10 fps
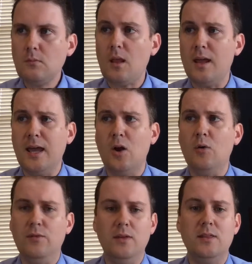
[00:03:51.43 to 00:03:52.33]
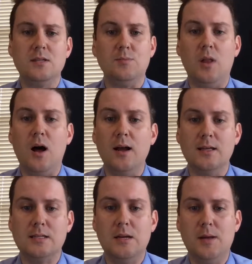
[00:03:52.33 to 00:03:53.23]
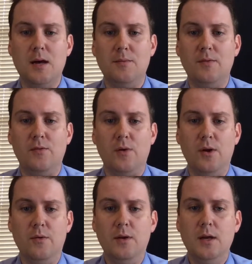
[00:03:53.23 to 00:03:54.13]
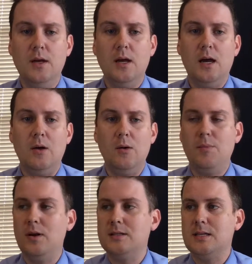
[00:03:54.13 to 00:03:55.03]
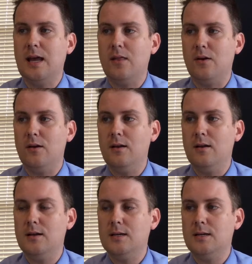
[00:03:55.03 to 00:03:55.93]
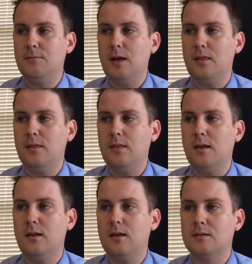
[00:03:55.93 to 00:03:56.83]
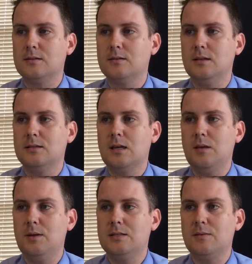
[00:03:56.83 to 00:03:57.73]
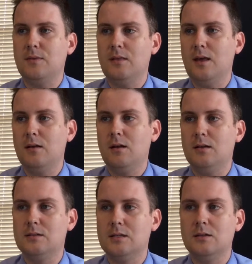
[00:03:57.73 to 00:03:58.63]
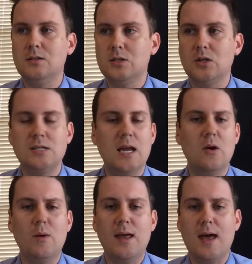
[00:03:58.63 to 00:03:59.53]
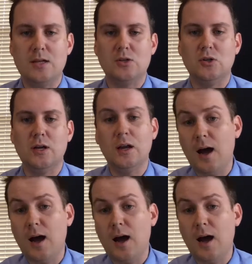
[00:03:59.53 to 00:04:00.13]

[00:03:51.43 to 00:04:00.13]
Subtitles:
again, hopefully this blog is going to be helpful for you. We put it together, and I think it's going to be something that is a good takeaway as you're looking to